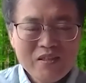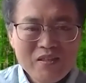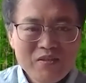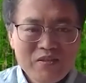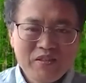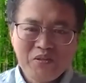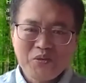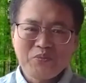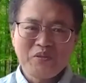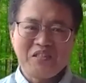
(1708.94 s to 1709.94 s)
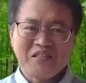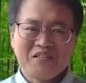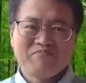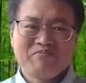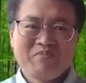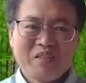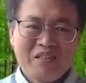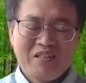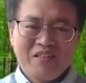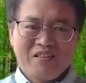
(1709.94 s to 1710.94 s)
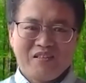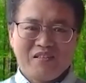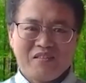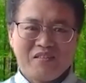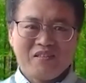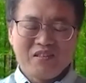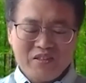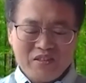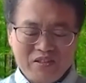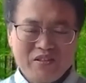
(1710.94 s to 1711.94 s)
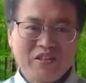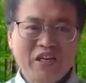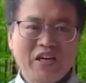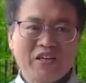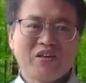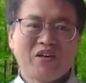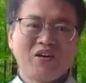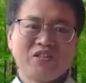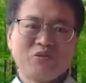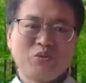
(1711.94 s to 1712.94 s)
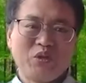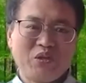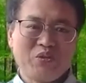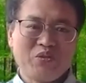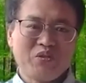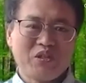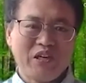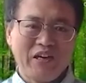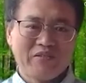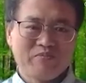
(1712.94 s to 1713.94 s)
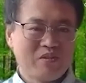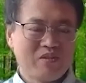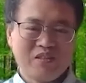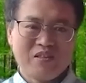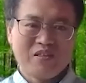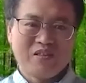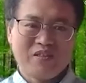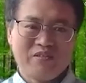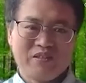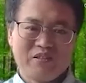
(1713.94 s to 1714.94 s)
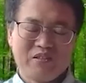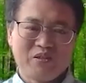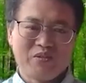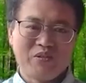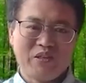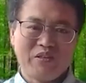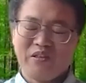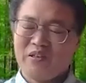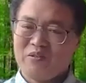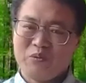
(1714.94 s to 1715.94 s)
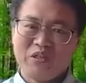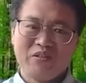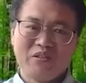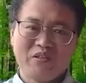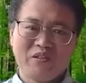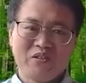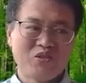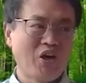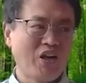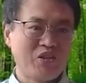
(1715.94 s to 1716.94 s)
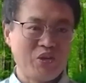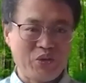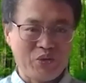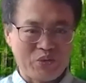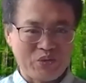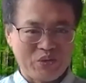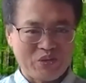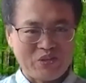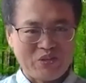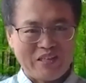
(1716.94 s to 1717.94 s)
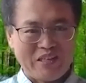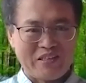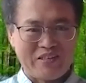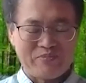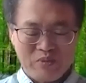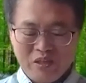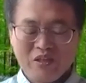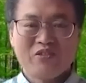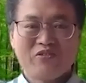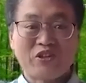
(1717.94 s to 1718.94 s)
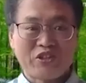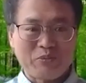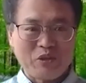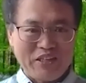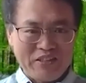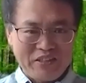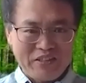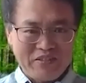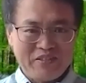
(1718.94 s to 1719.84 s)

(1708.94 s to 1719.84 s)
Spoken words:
You see, to me, the technology we use, it's not new, like for simulation,